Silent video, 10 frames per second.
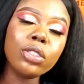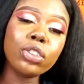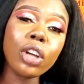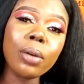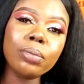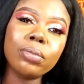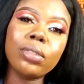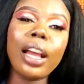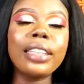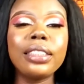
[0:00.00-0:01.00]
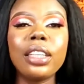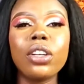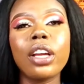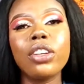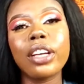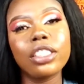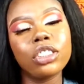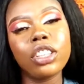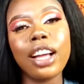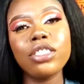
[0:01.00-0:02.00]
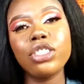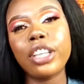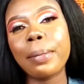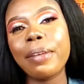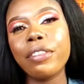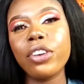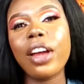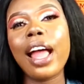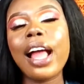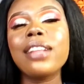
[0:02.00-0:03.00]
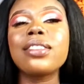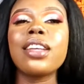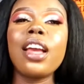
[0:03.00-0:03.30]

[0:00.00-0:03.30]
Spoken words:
okay, you can also check my video out,